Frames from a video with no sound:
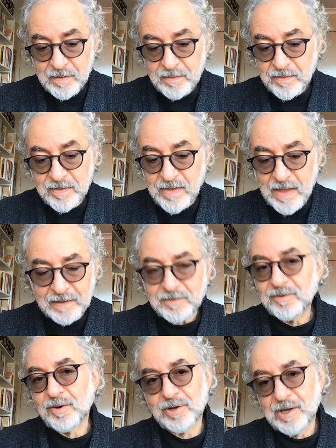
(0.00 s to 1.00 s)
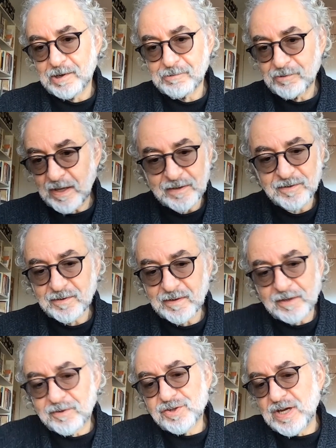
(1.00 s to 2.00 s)
That's not good.
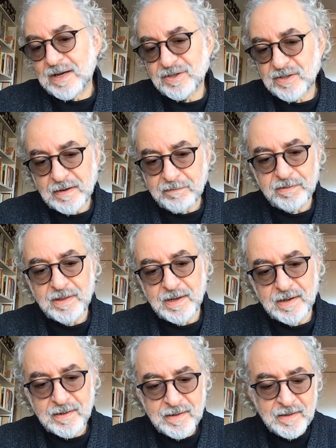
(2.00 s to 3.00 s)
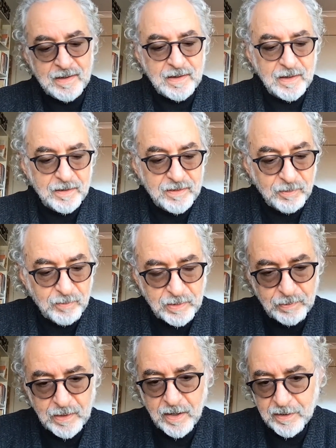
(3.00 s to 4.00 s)
That's changed everything. And I think whether
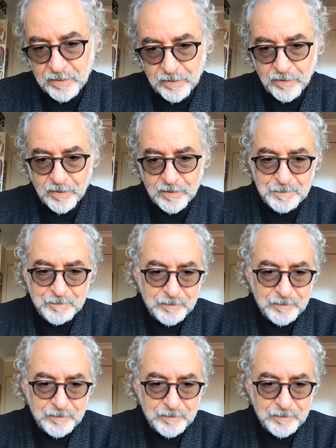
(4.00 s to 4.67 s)
we like it or not.